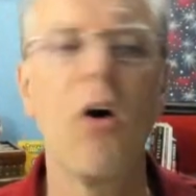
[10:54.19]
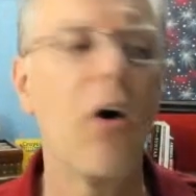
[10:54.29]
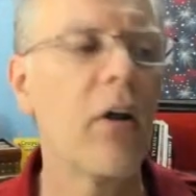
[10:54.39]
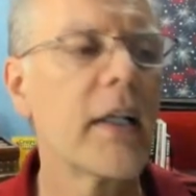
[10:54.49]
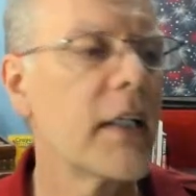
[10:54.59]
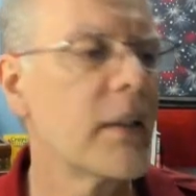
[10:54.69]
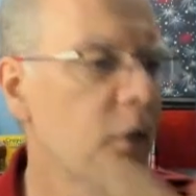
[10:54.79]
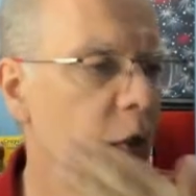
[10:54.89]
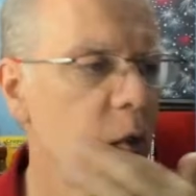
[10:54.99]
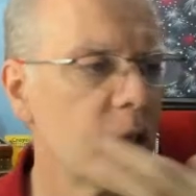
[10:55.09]
All I need to
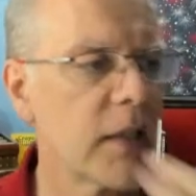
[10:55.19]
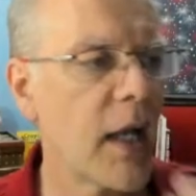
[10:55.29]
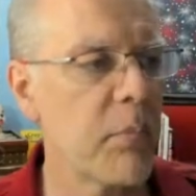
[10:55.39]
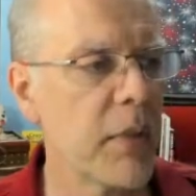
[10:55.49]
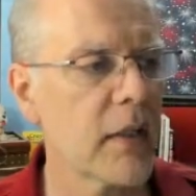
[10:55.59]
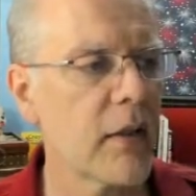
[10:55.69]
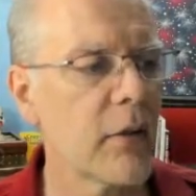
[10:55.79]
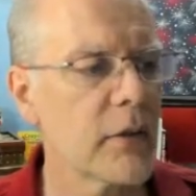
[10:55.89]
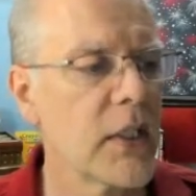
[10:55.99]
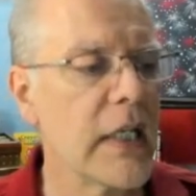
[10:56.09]
know is I pick those,